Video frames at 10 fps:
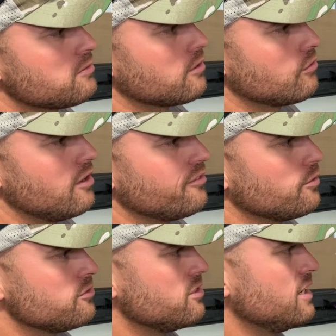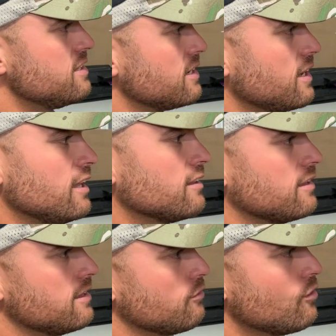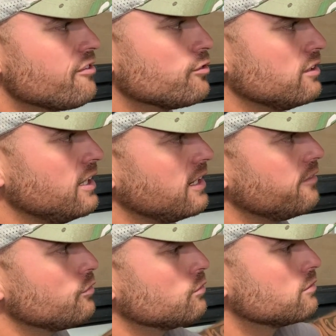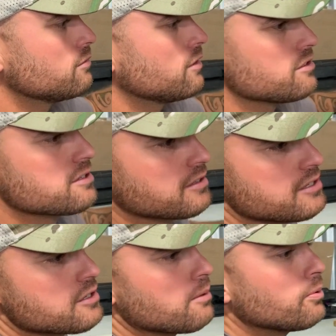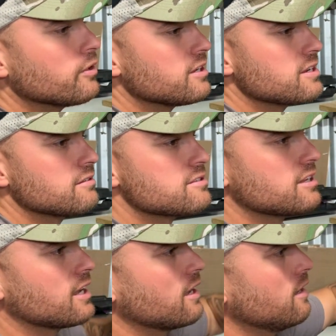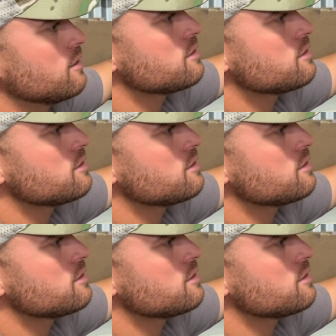to the rifles, you need to get the rifle dead level, because there's no point sitting a